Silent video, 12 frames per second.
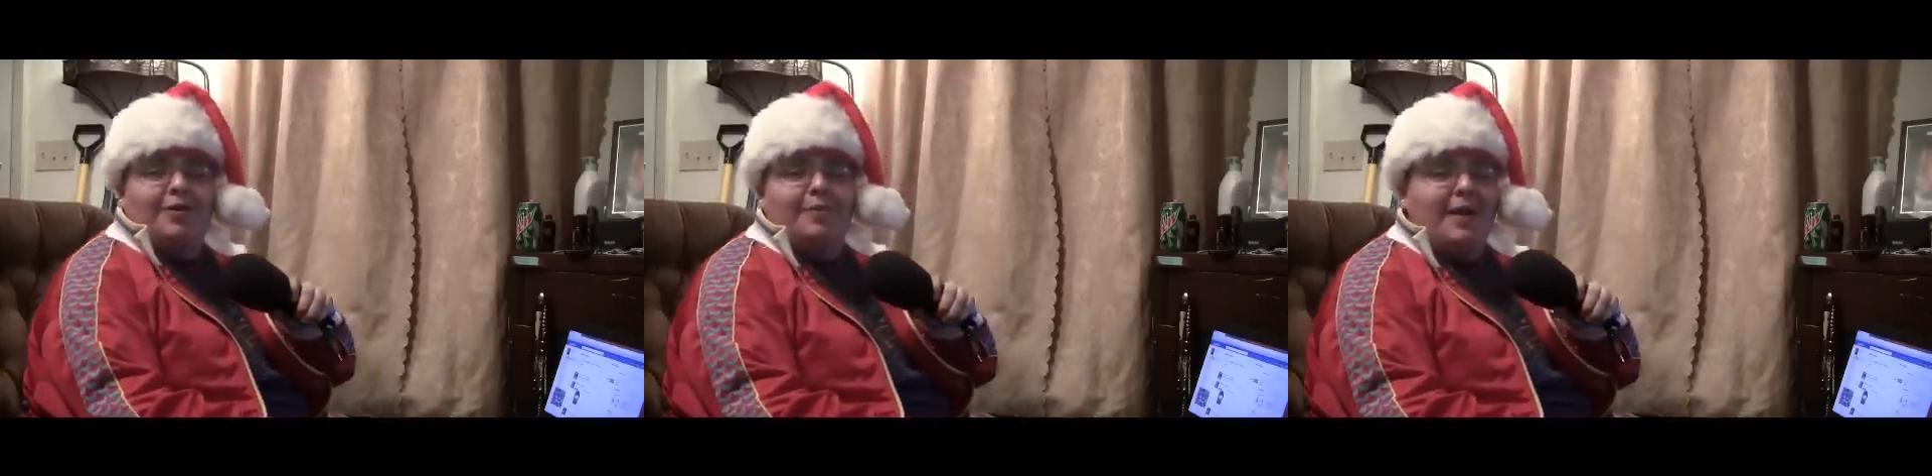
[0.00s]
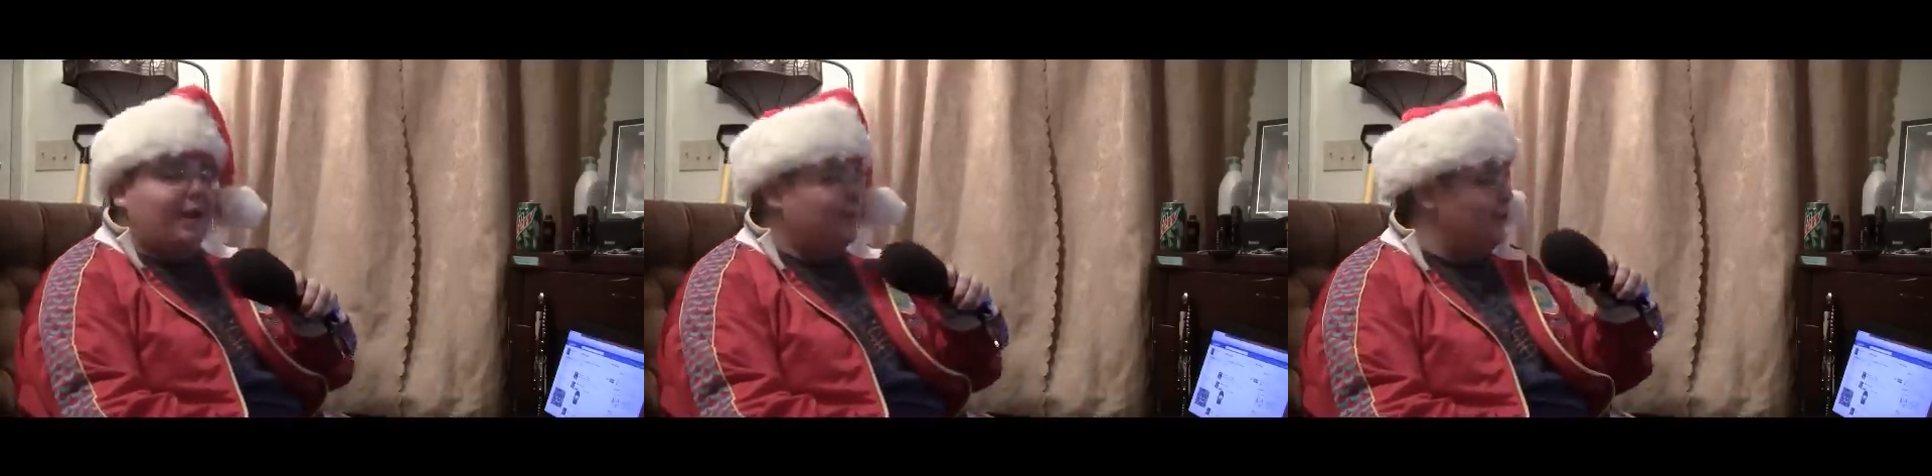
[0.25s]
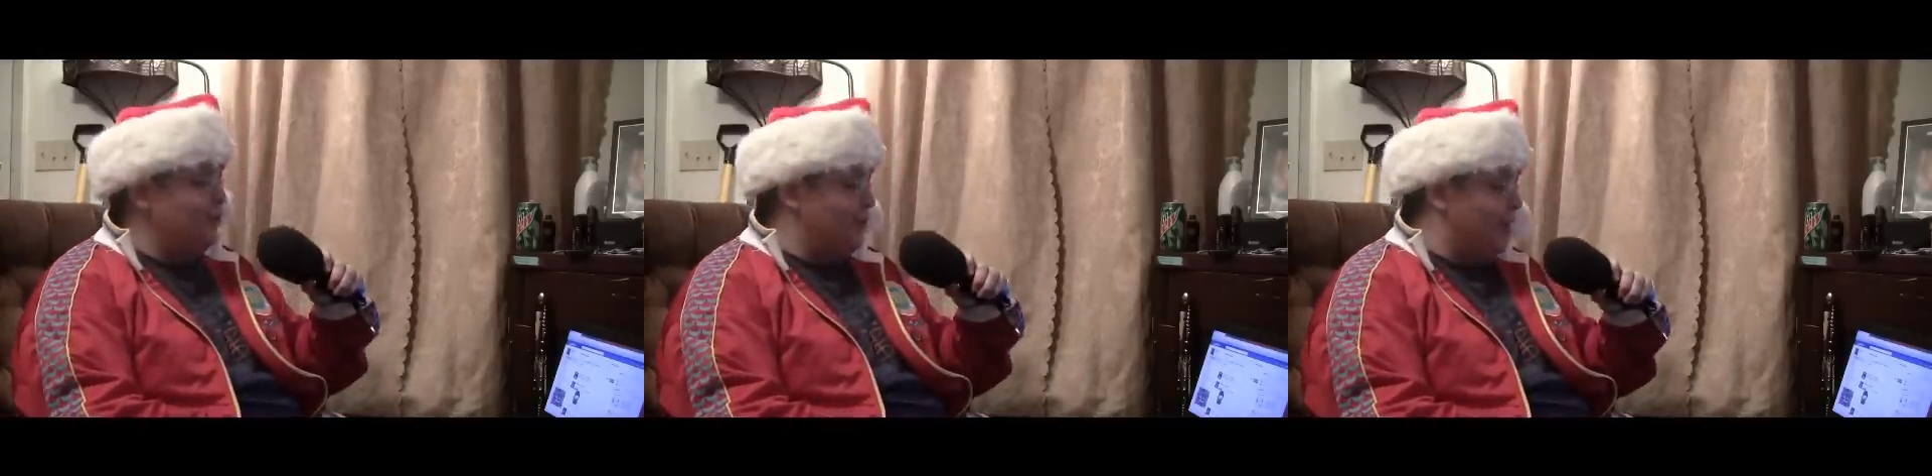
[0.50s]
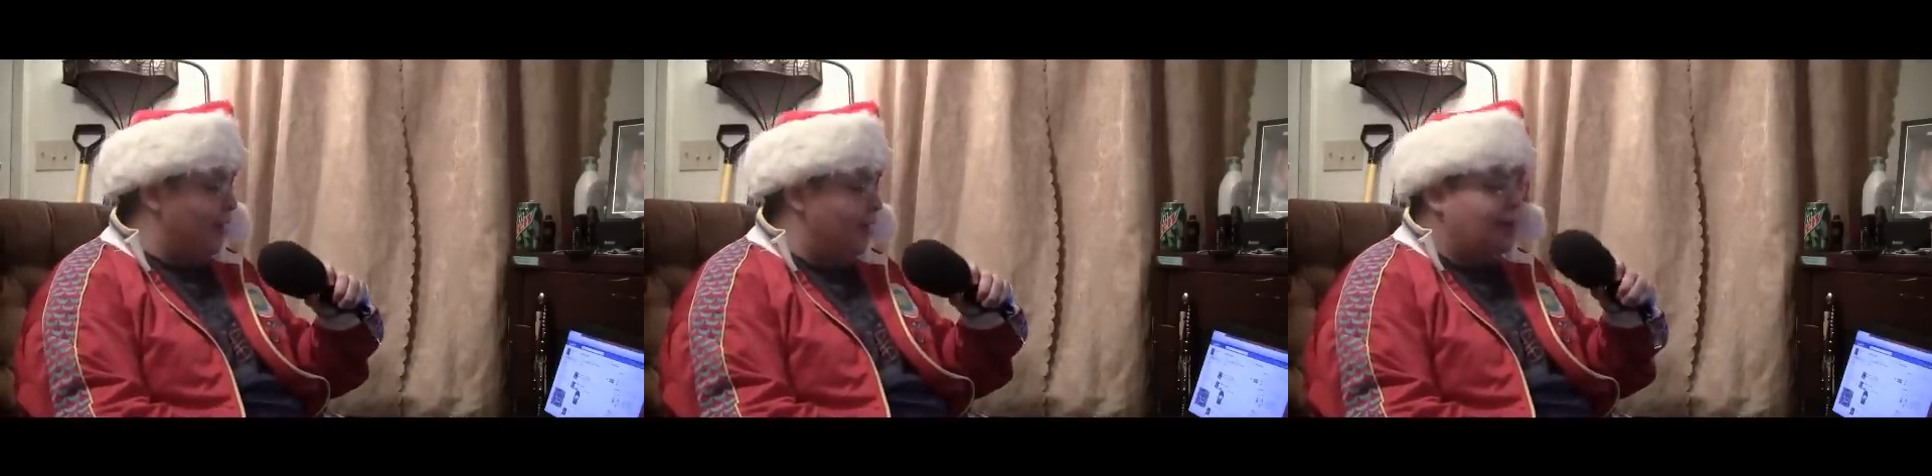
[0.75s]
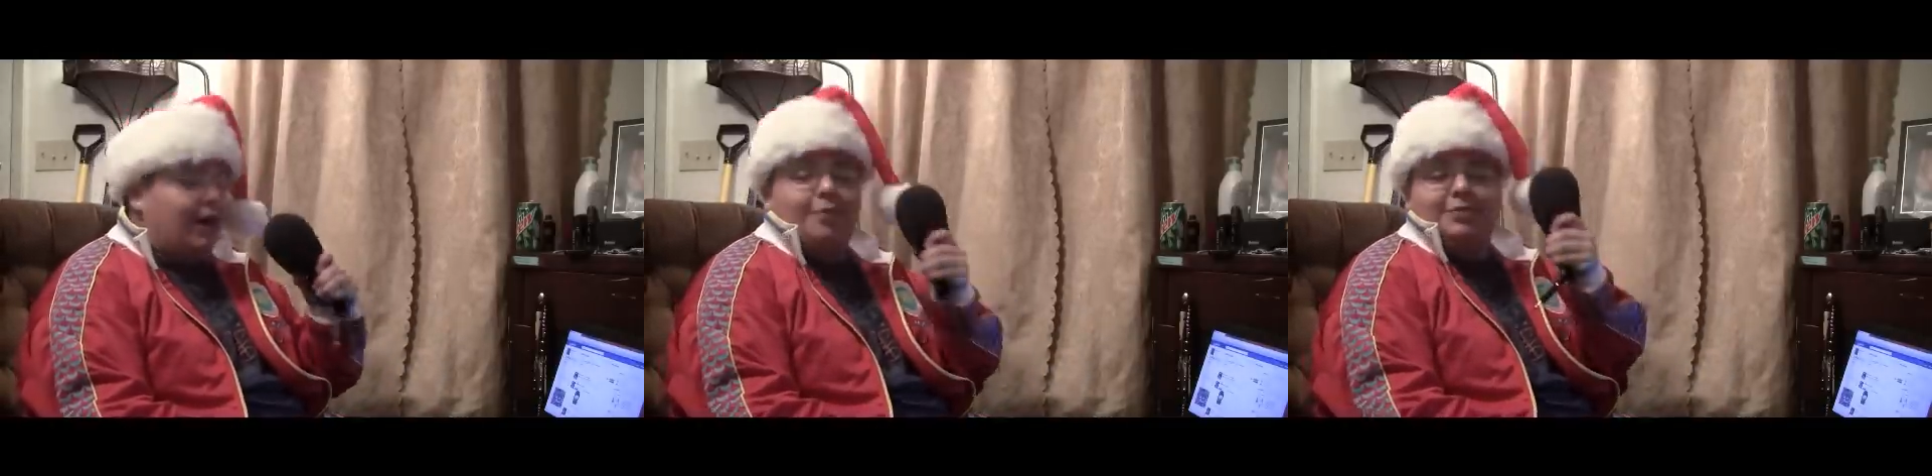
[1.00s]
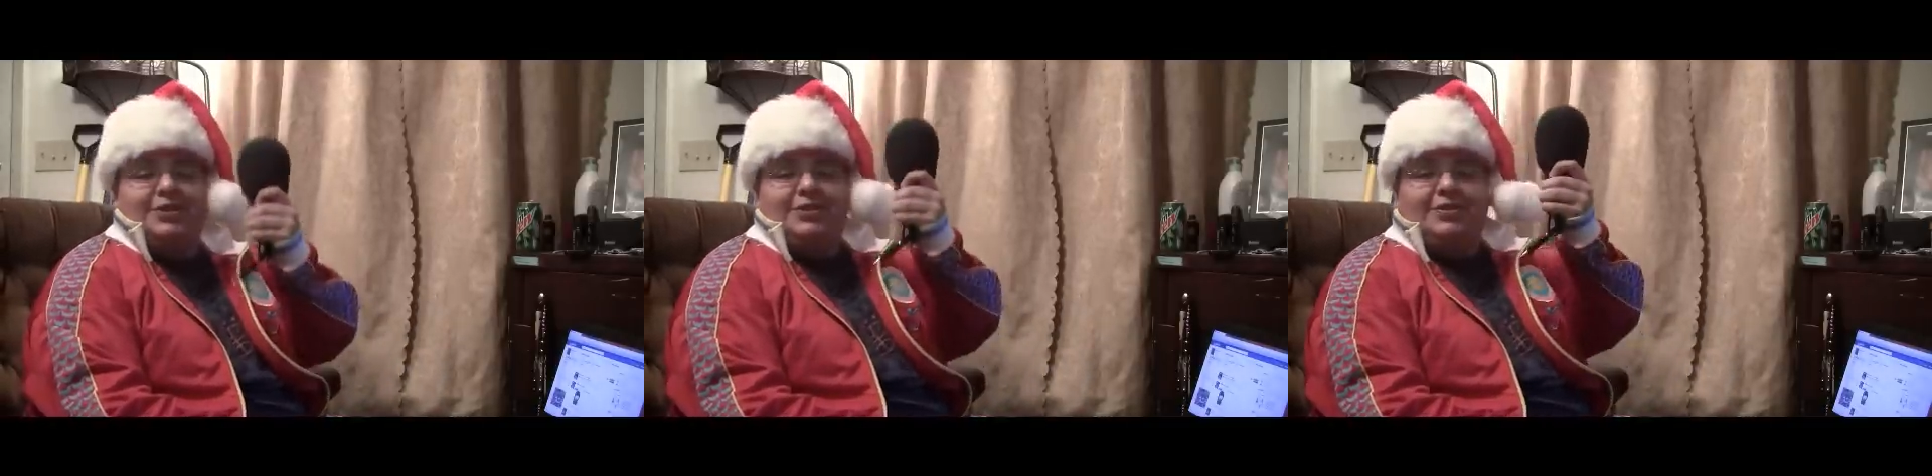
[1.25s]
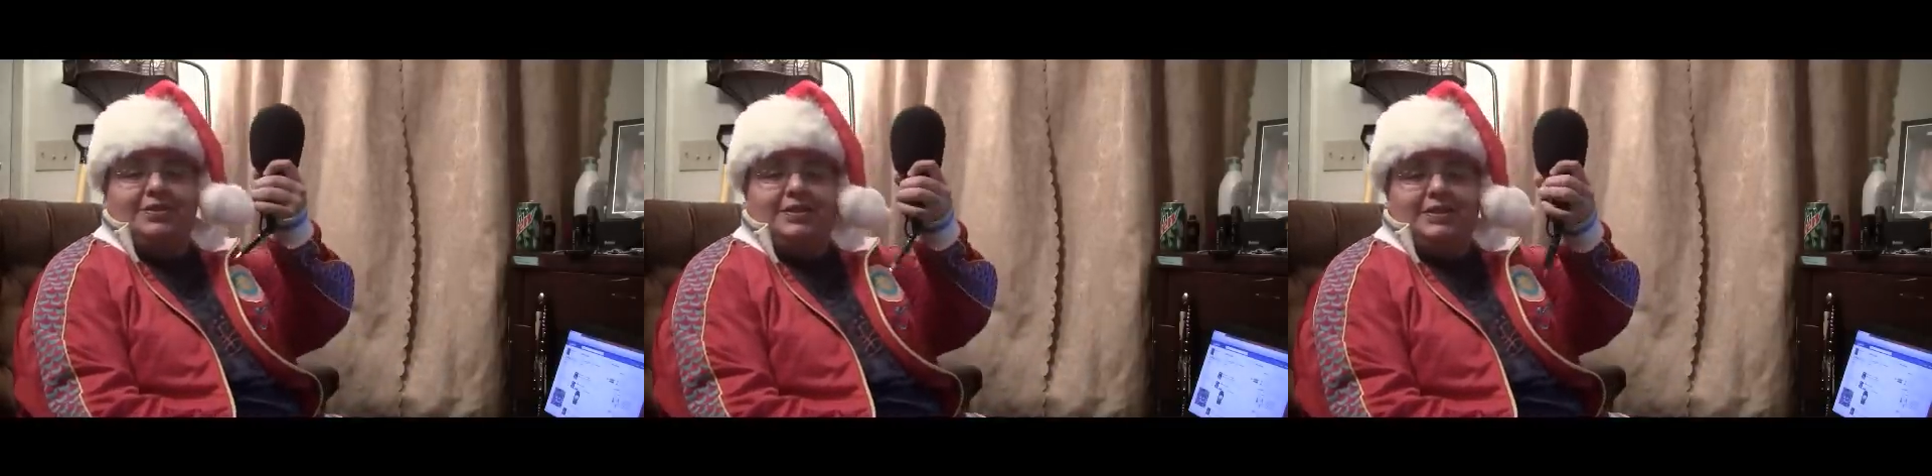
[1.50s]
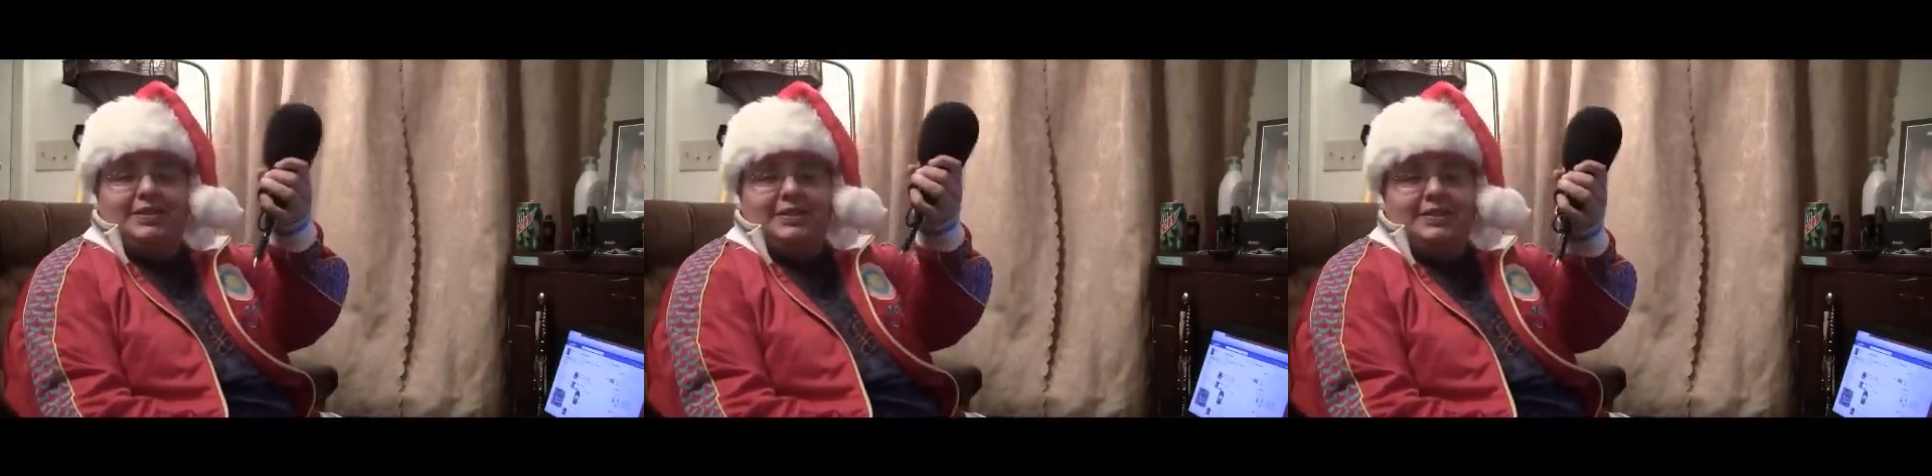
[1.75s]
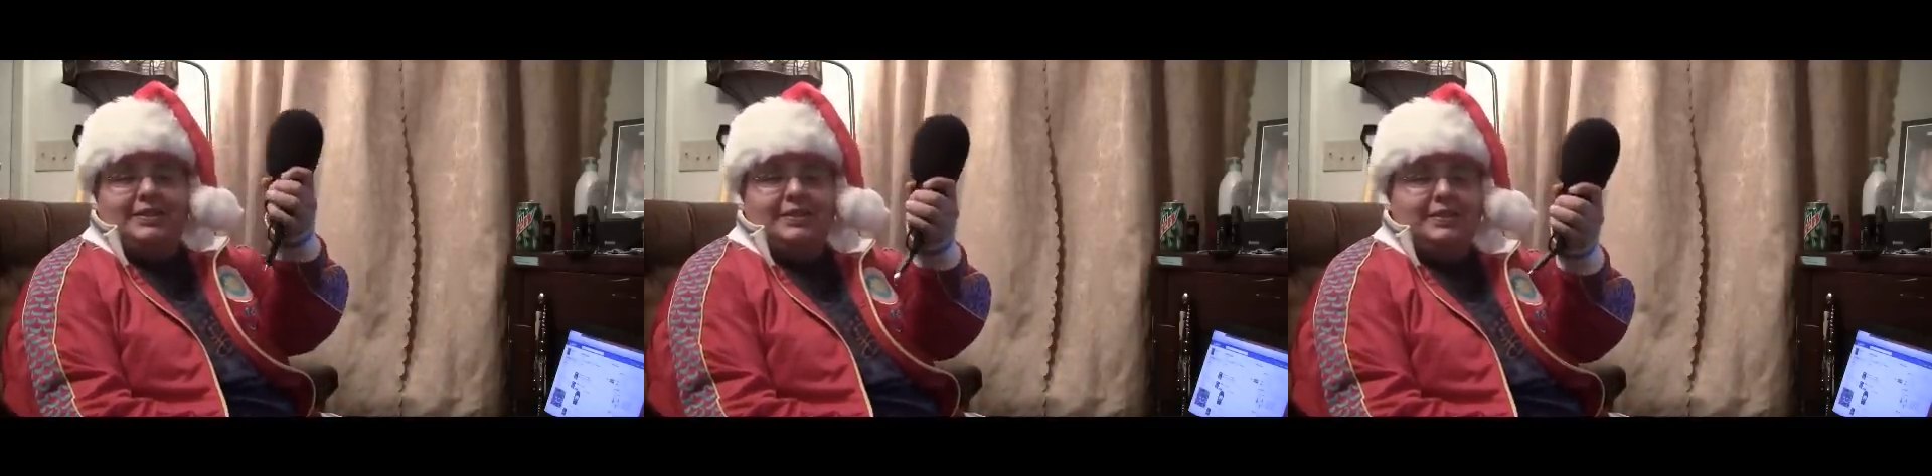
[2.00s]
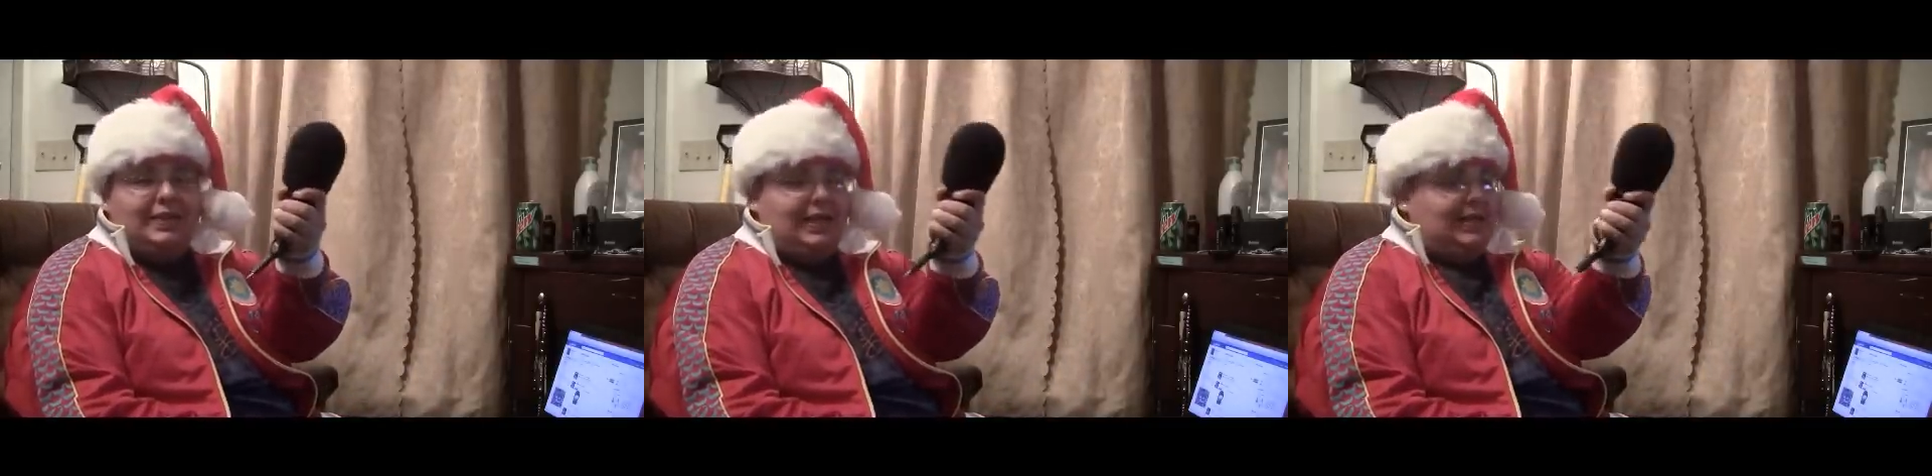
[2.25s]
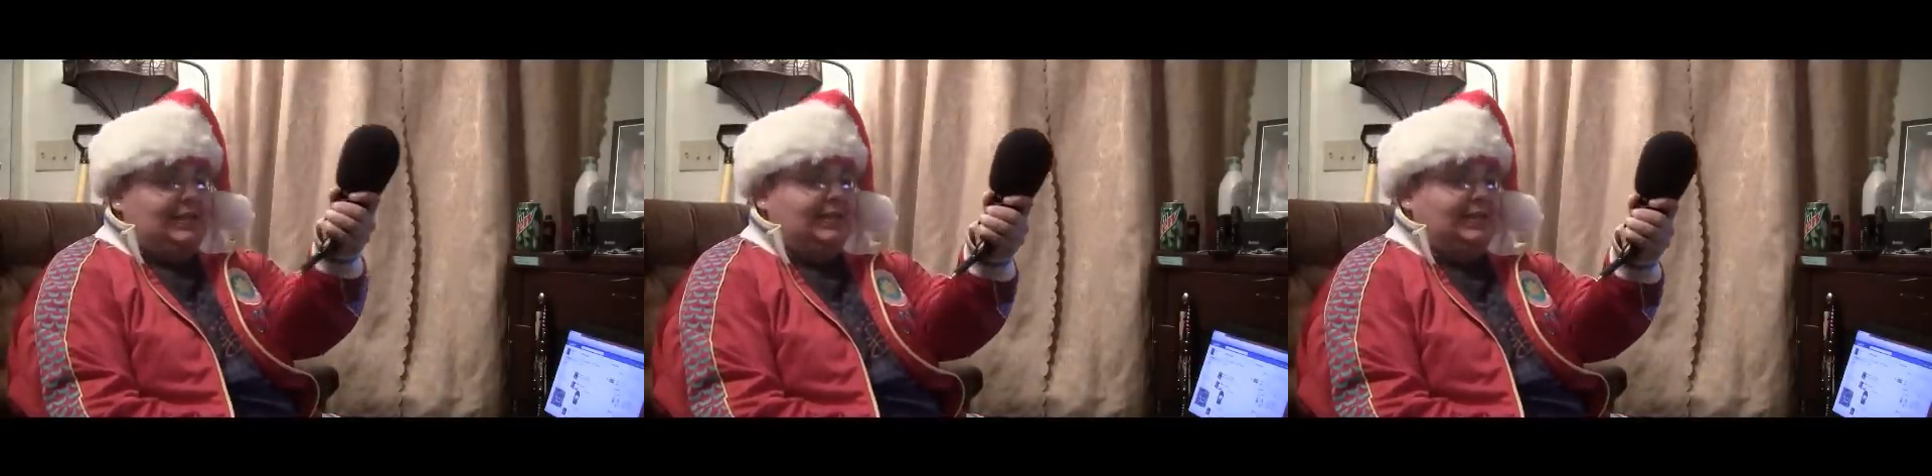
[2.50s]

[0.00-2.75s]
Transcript: back to, uh, I'm just using this as,